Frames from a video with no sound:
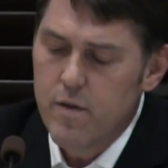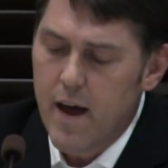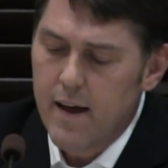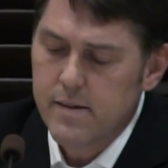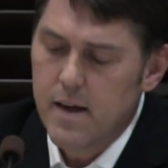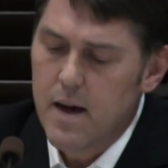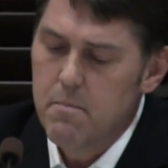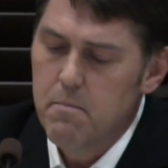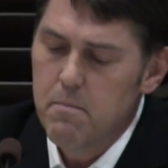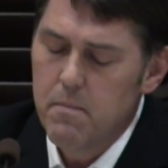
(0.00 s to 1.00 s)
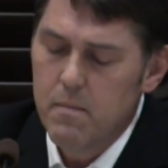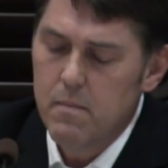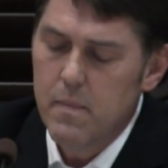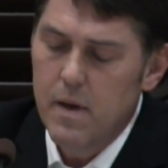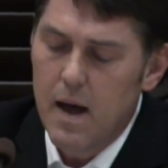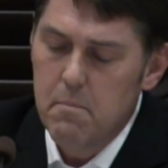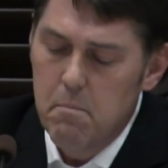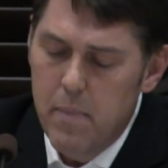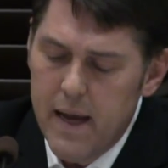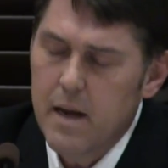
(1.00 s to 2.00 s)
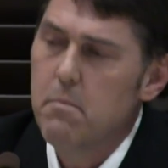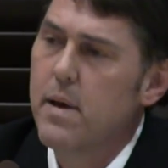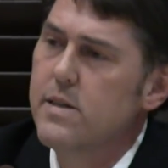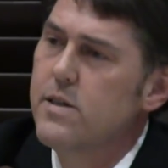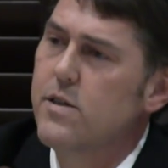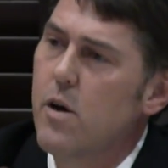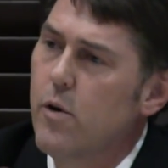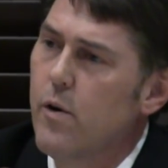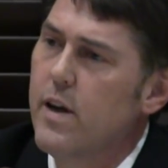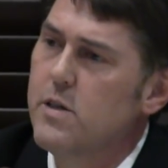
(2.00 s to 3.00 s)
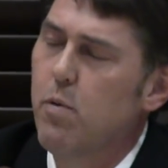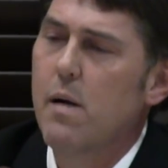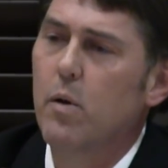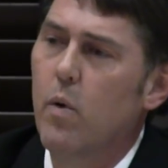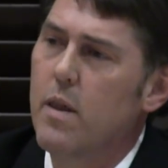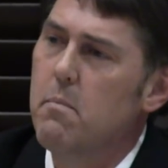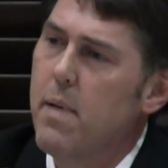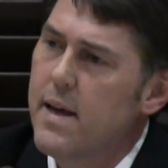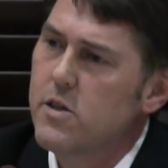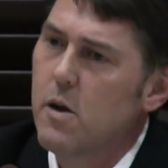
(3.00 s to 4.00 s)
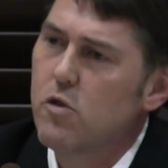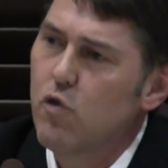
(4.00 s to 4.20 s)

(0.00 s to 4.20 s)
that being a business owner is probably one of the best